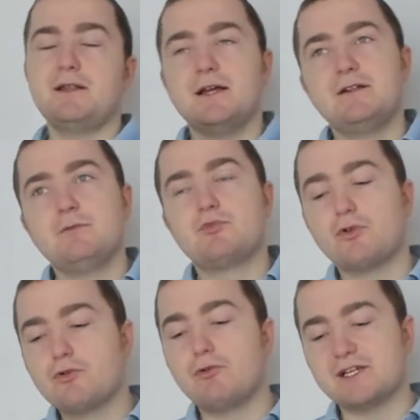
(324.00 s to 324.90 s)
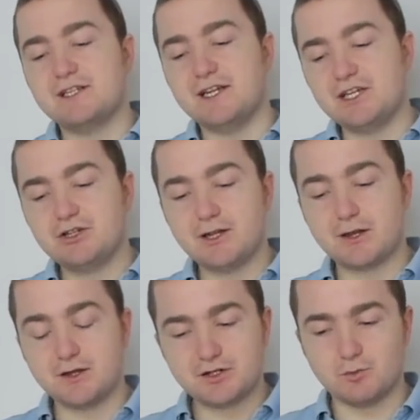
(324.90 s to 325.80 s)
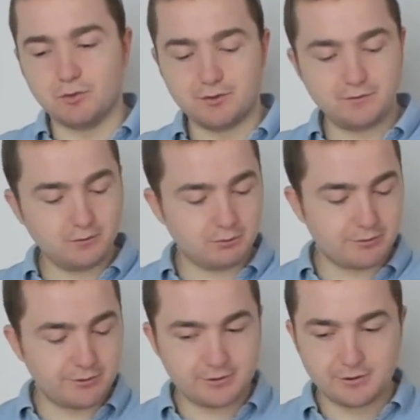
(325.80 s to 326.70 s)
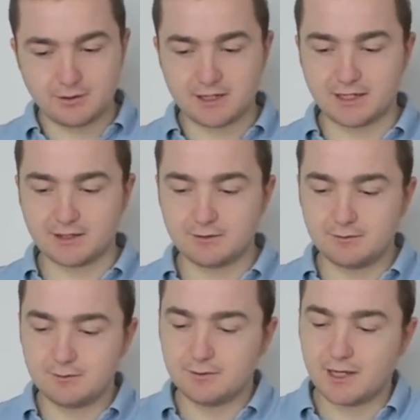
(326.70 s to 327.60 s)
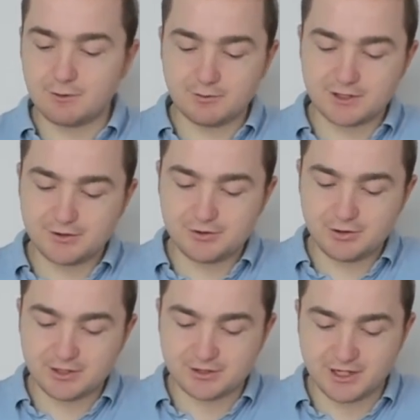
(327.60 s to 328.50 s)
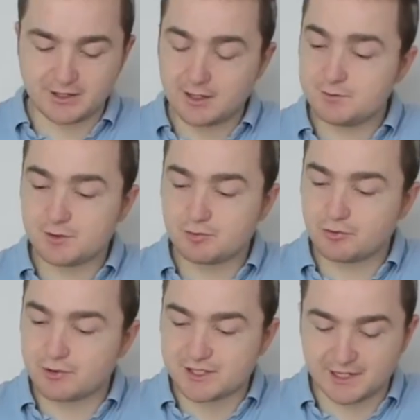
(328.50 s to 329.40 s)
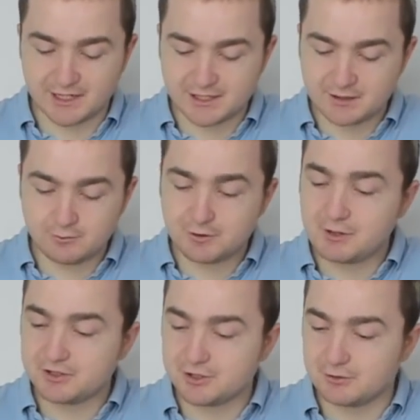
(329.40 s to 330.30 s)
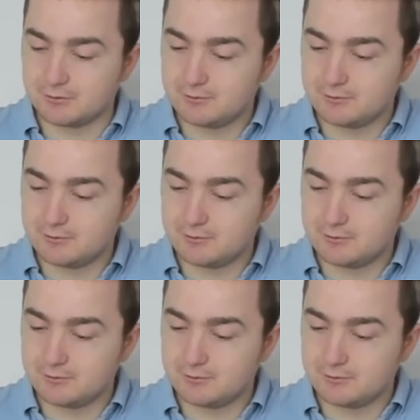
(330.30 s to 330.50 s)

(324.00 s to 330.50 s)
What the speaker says: that procrastination is such a wonderful word? Like, hey, what are you doing today? I'm just procrastinating. What about you?